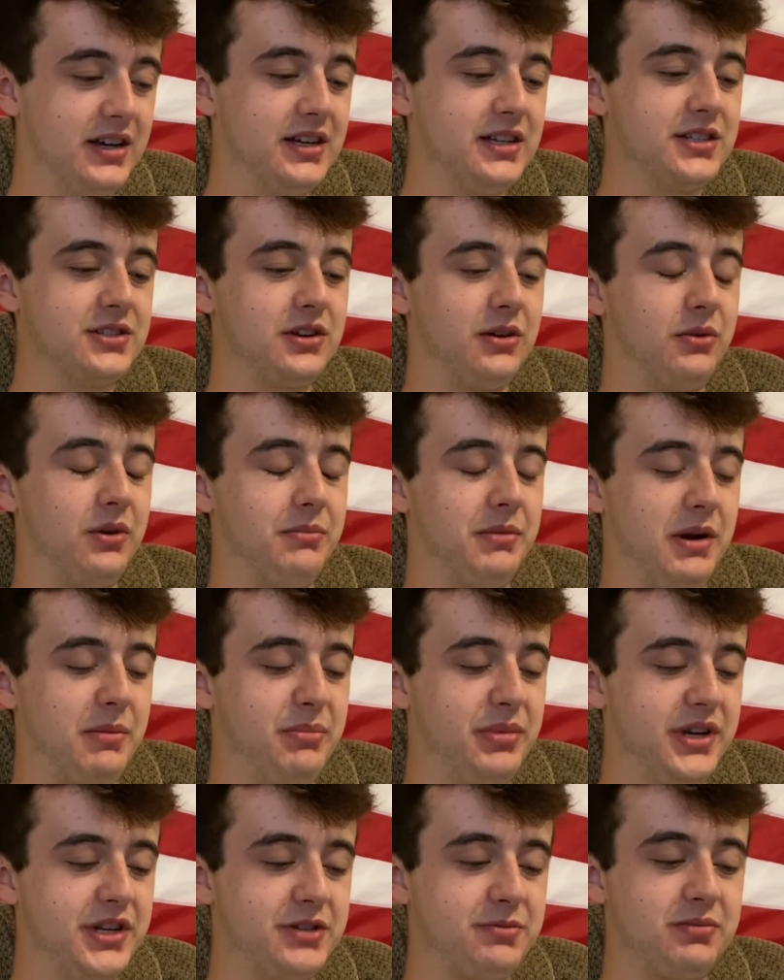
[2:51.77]
So I want my
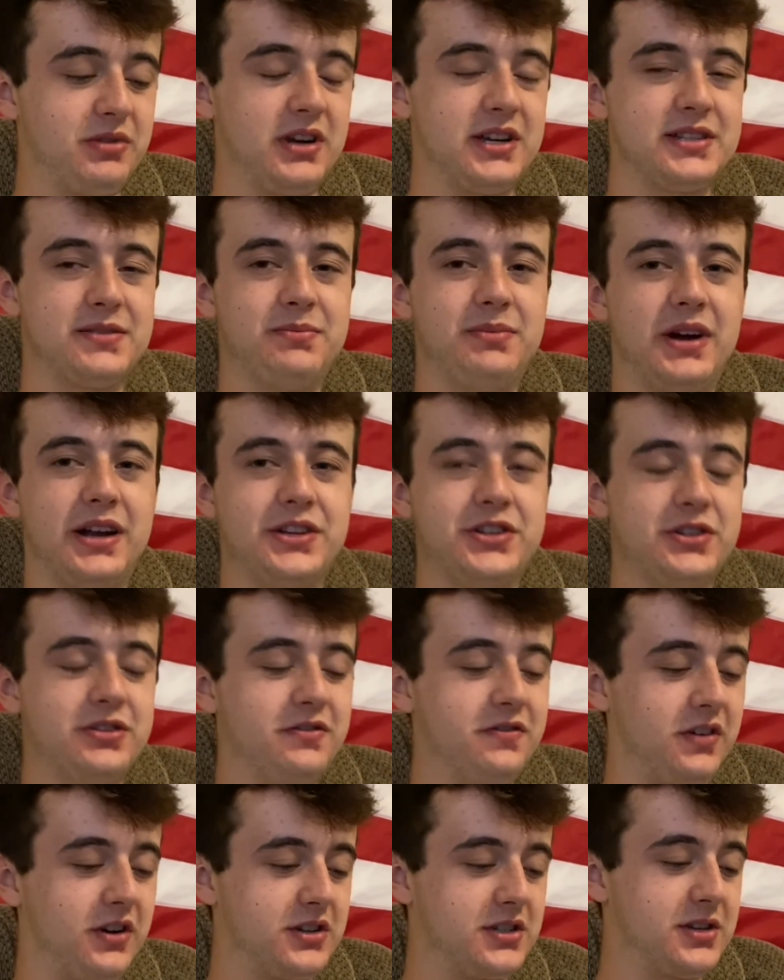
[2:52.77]
bench press by June
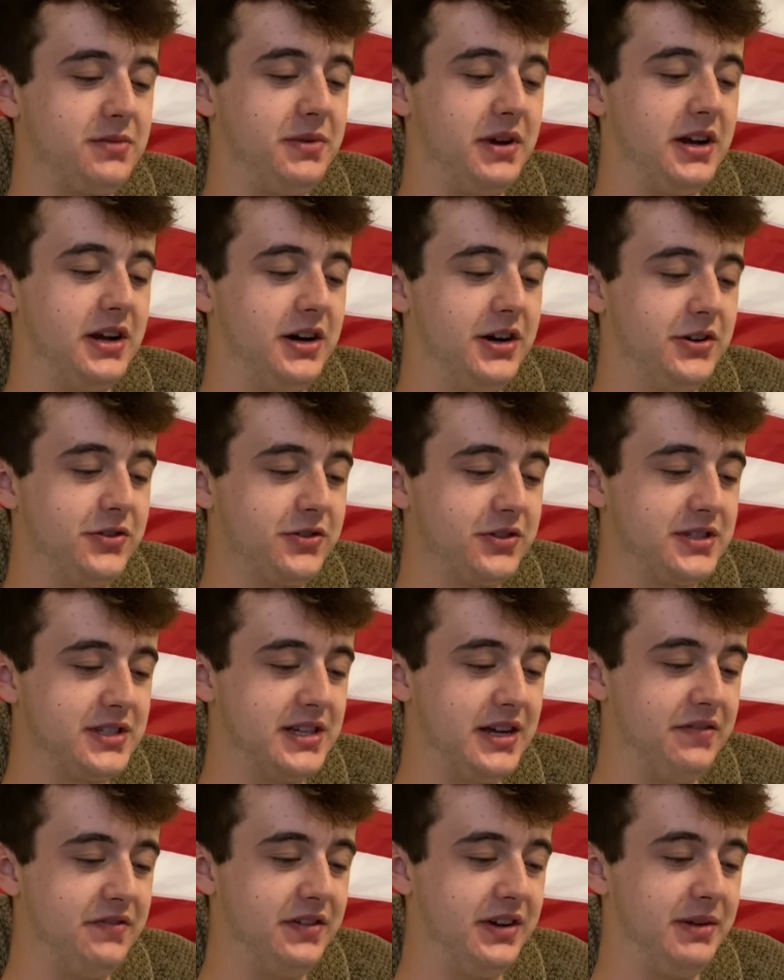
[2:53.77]
first to be at one hundred
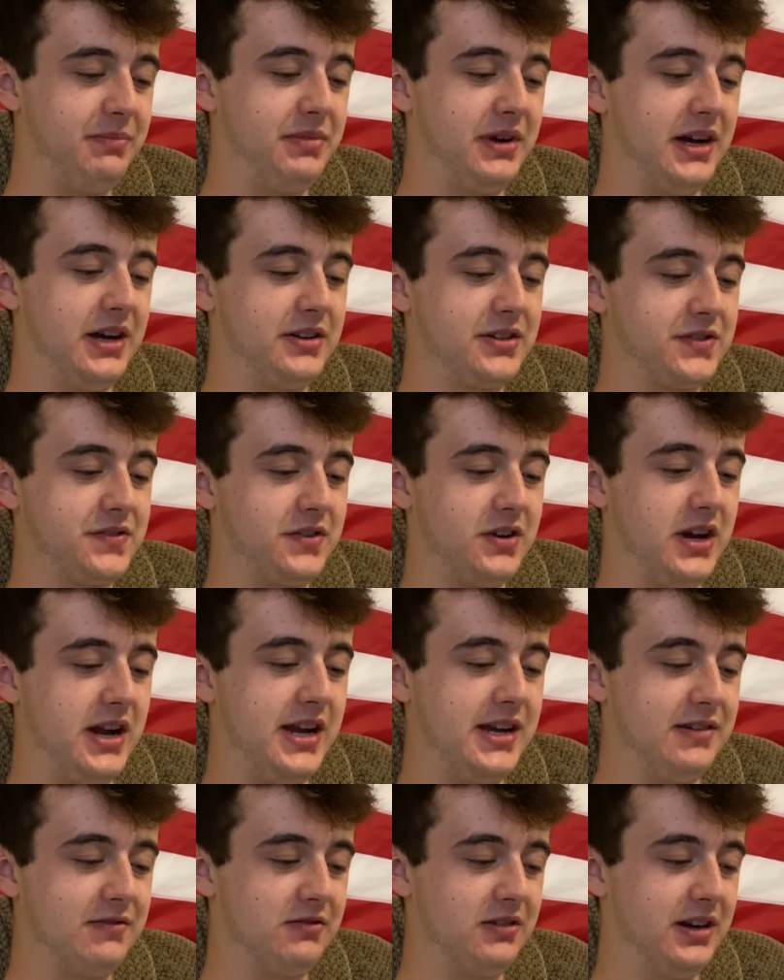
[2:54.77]
seventy pounds for
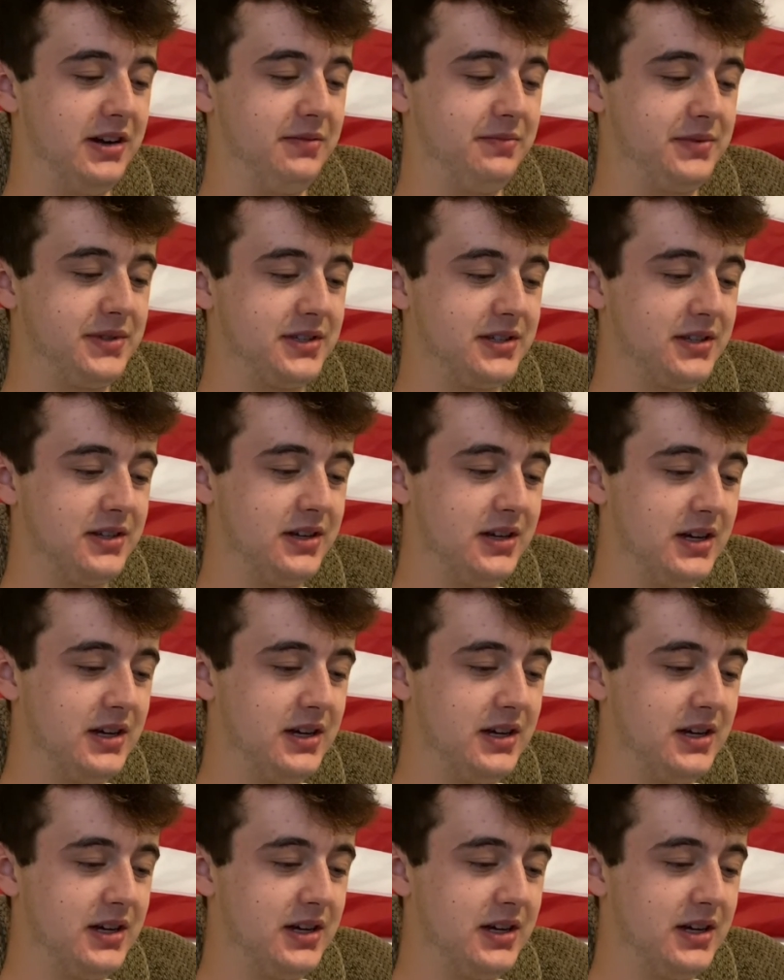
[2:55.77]
eight reps.